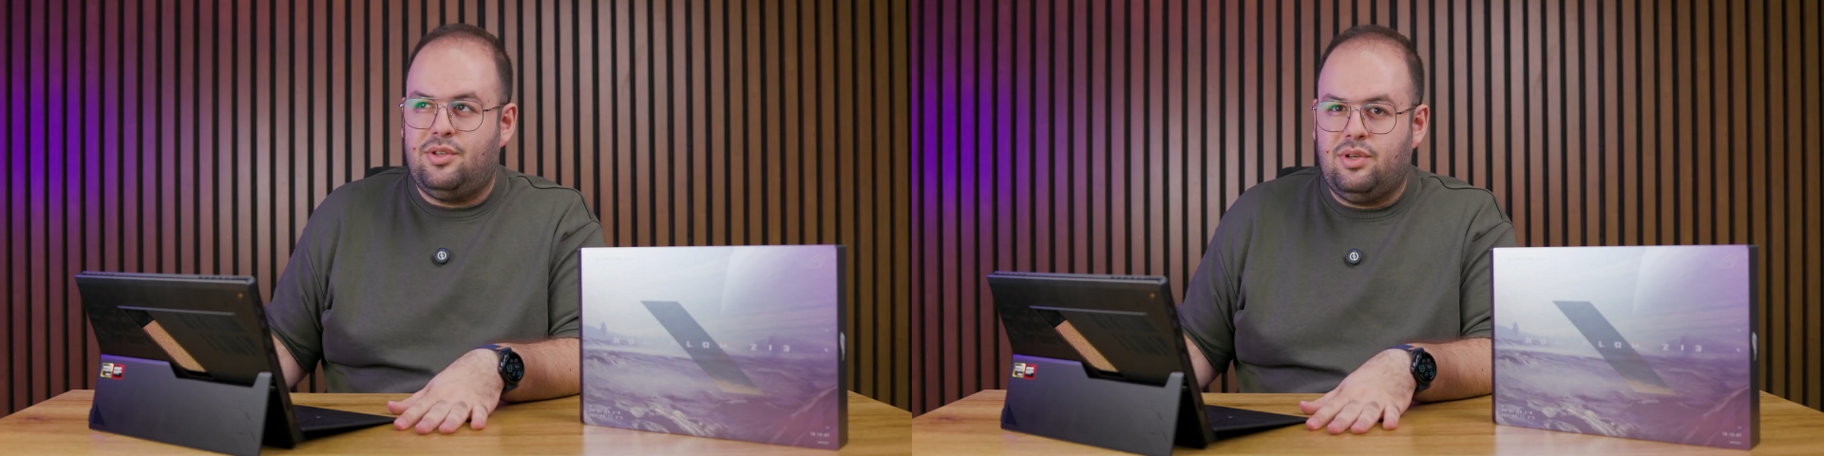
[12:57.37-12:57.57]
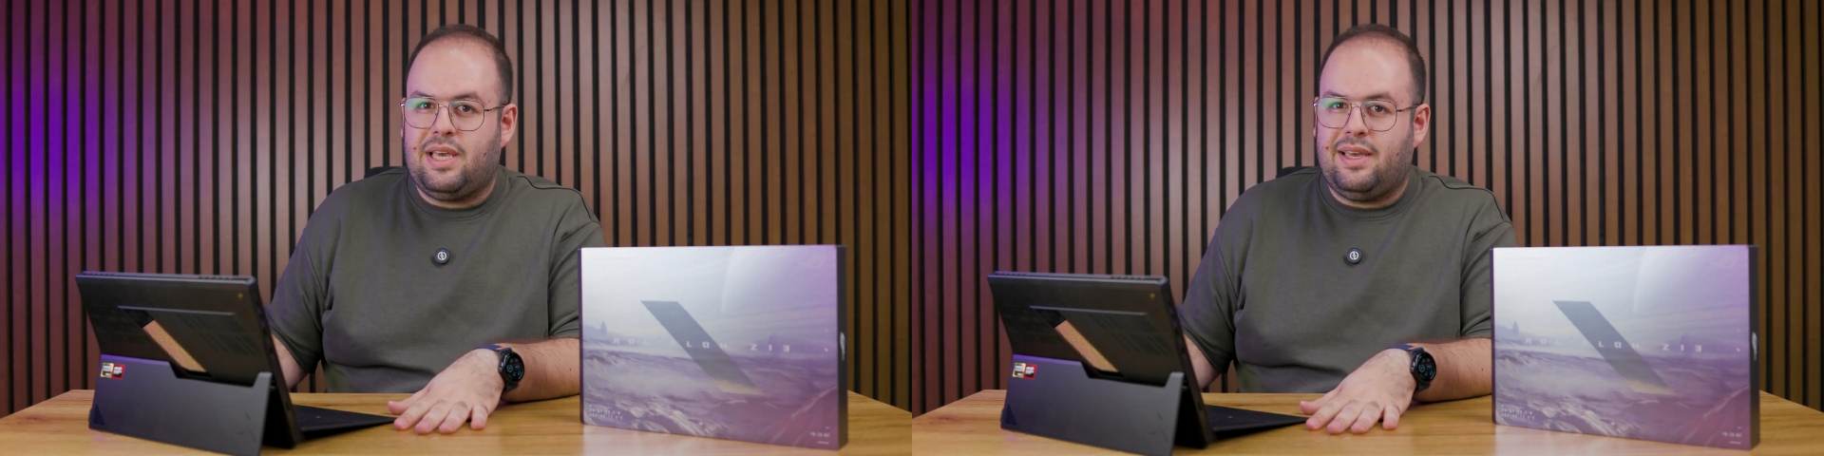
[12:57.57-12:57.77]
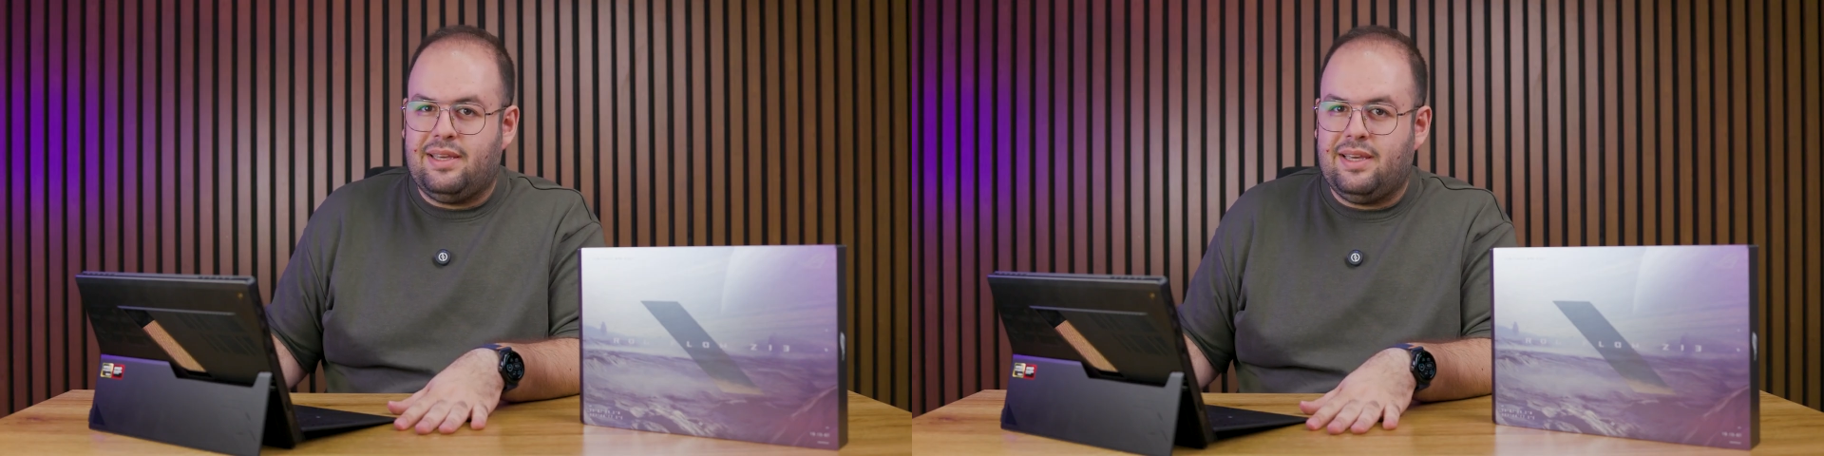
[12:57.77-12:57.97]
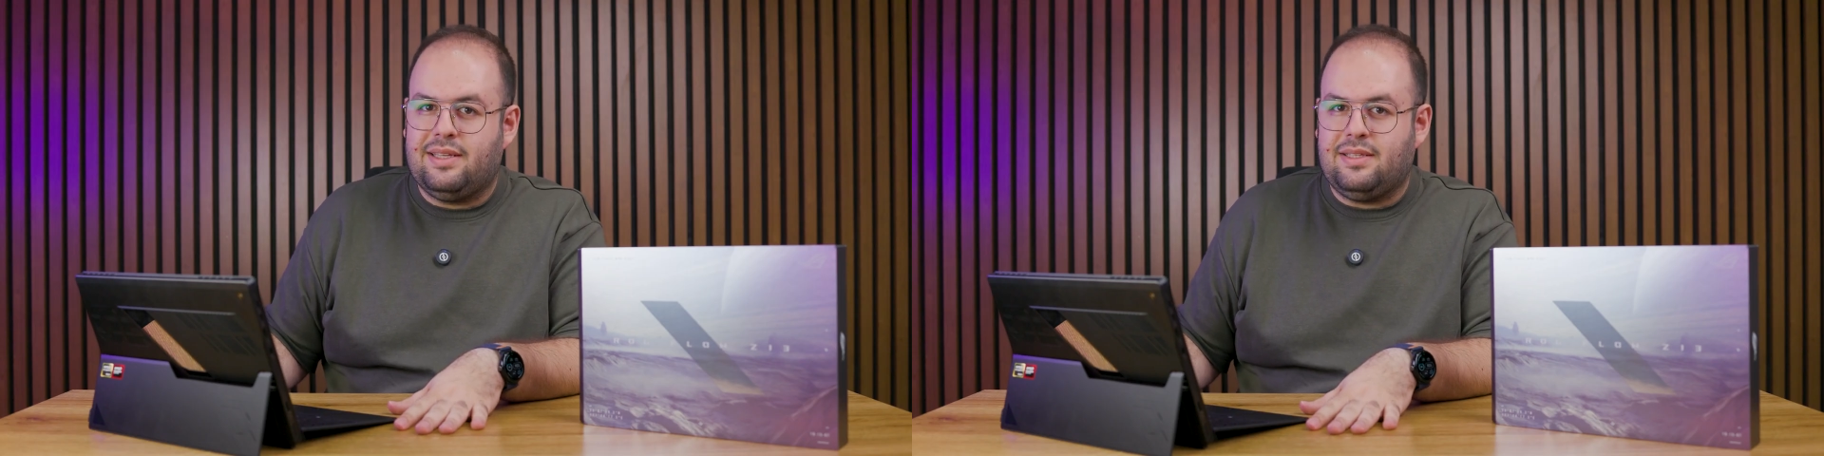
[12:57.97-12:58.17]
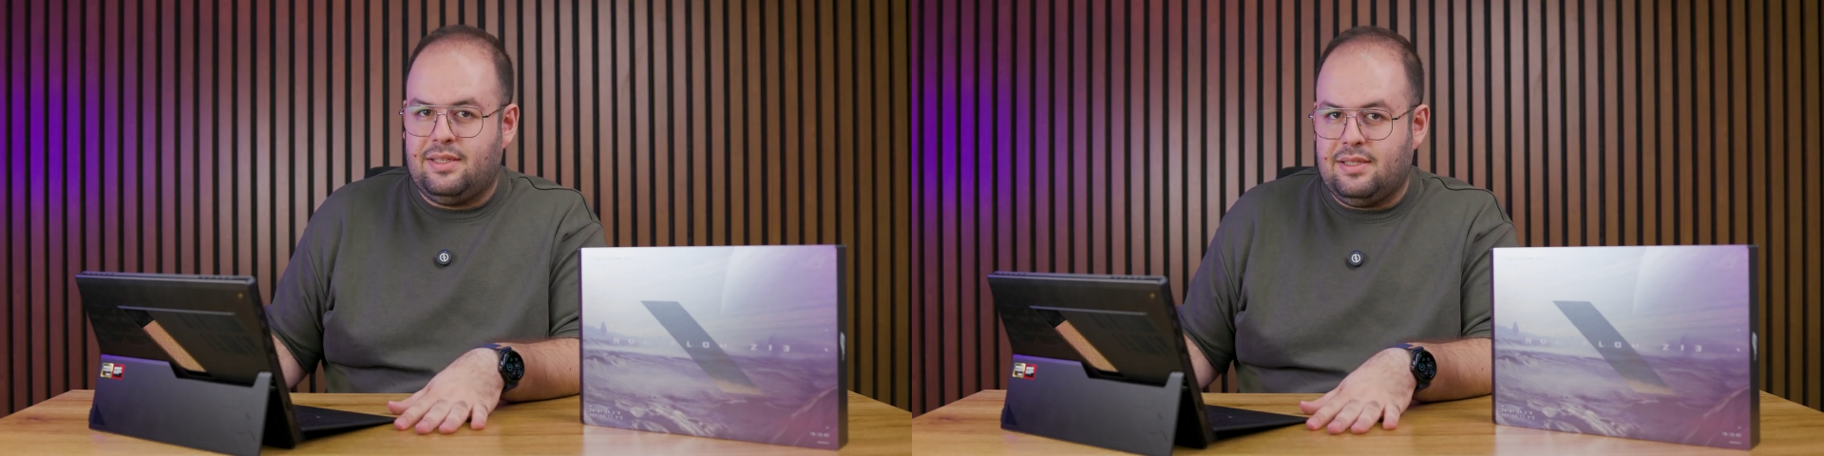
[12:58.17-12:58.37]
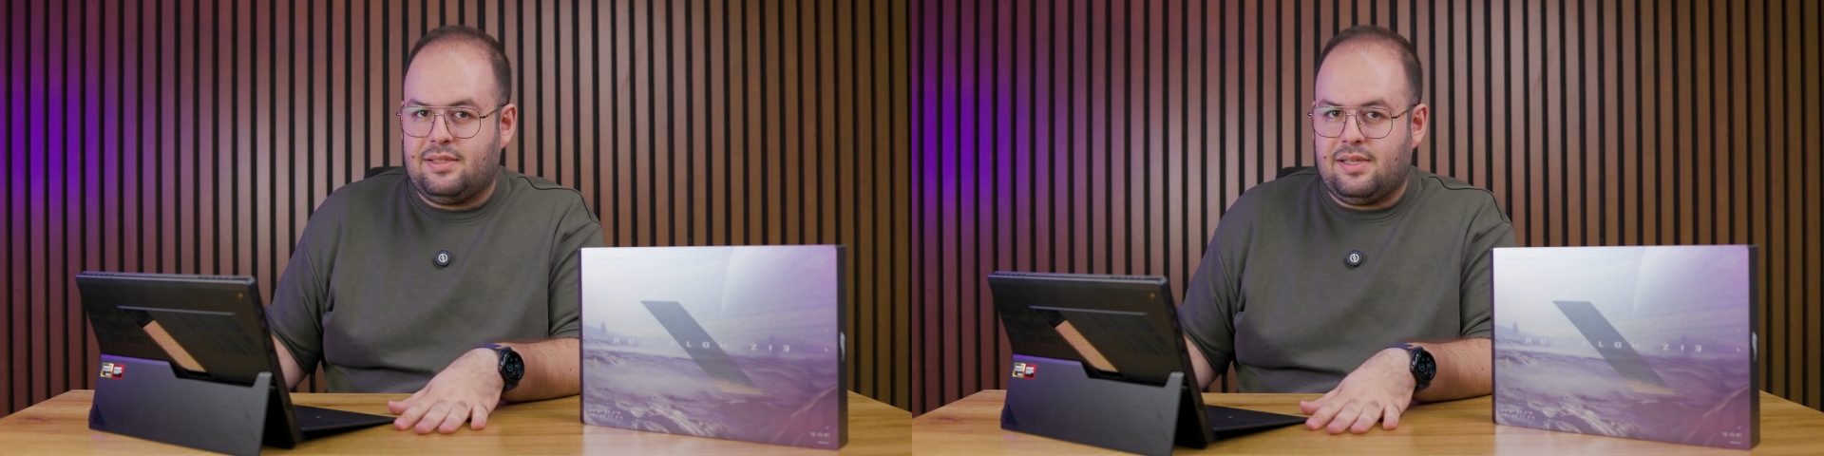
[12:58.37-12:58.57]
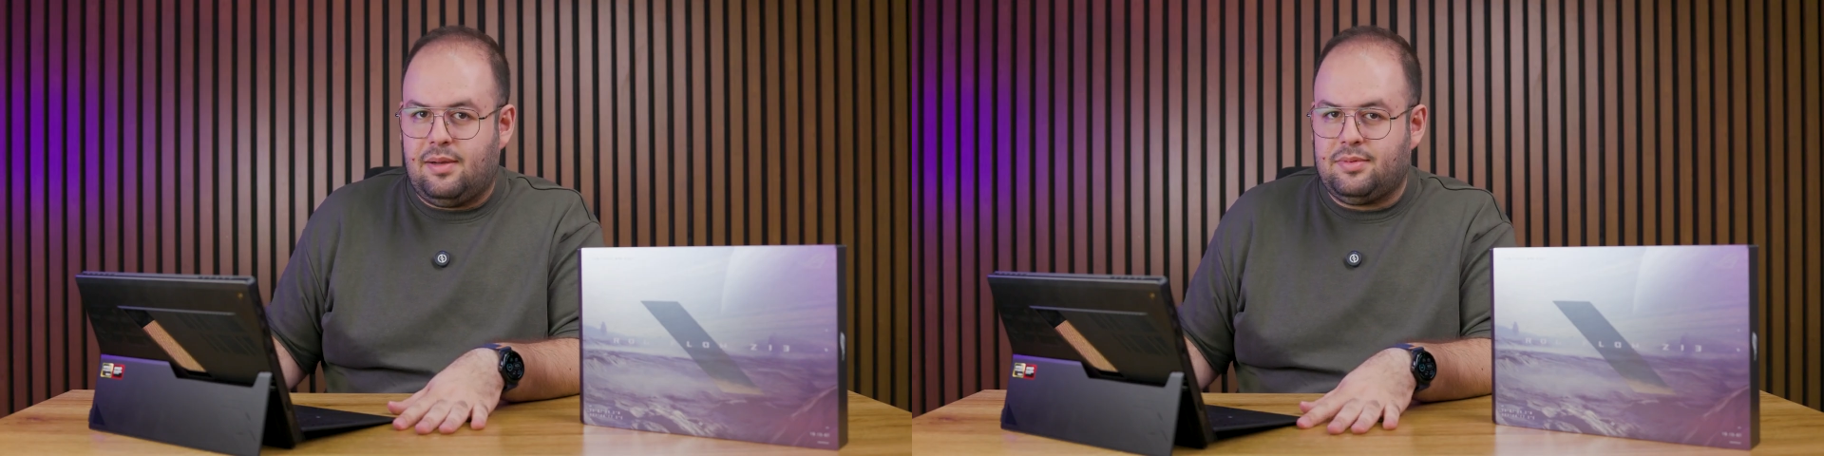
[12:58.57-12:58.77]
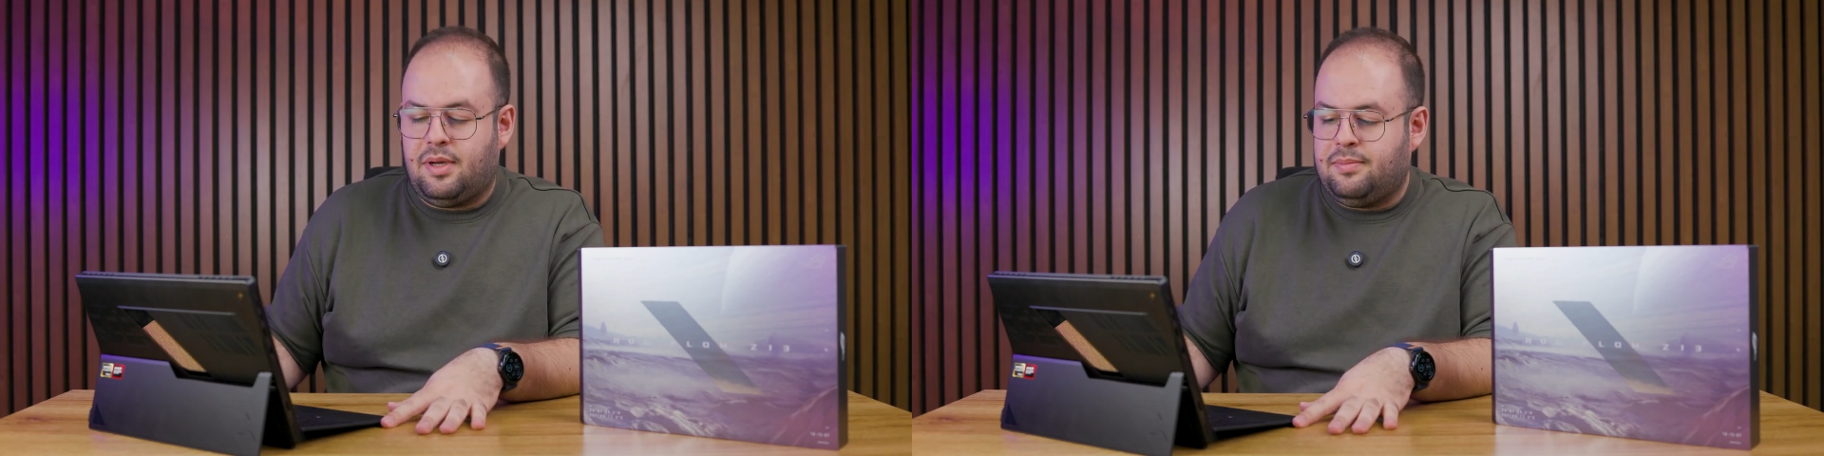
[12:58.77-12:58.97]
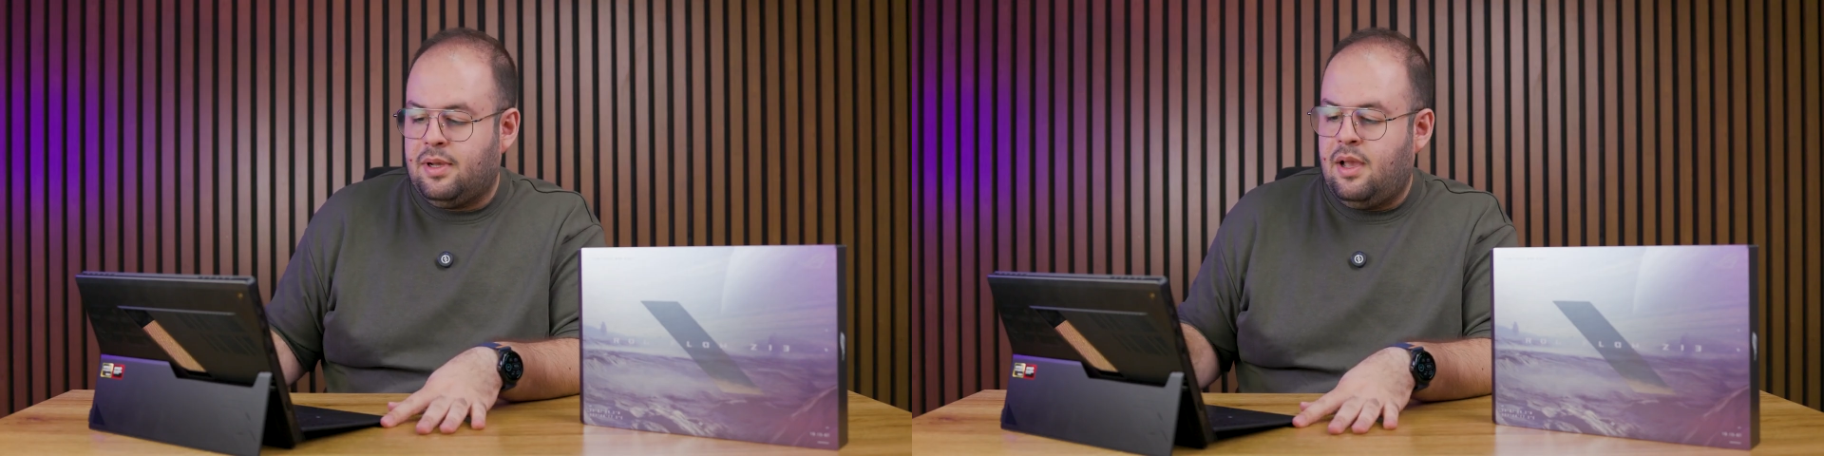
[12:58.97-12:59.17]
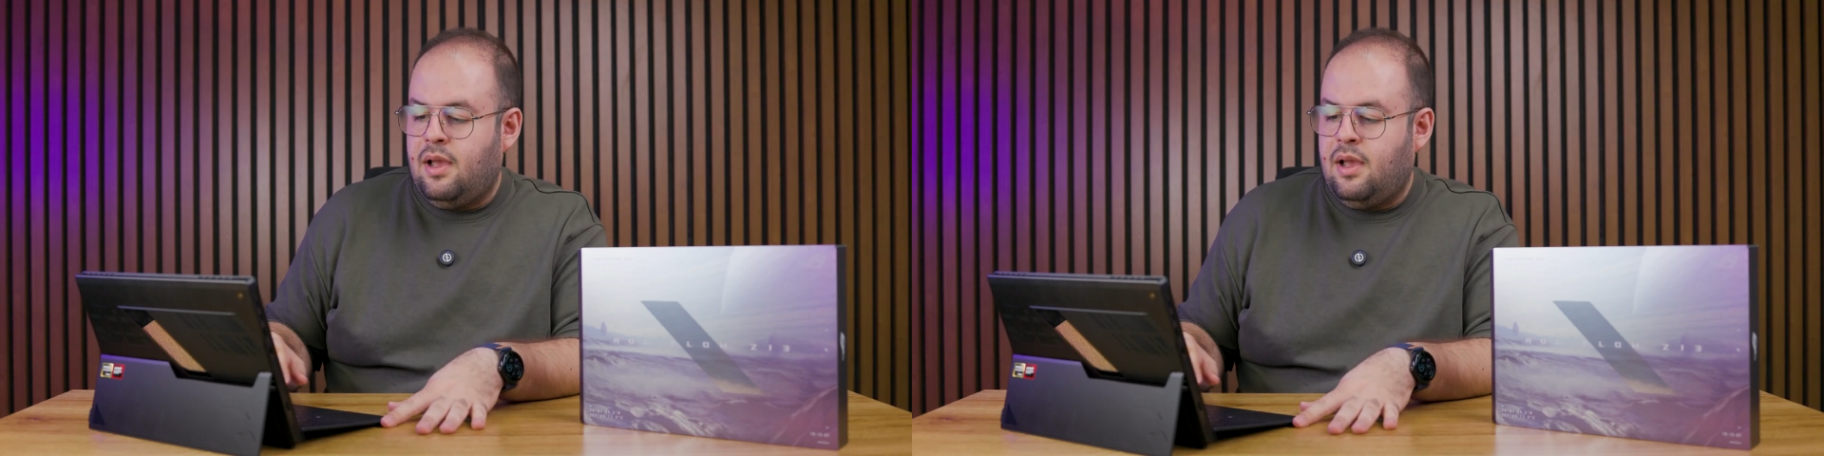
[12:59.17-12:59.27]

you can get in this laptop.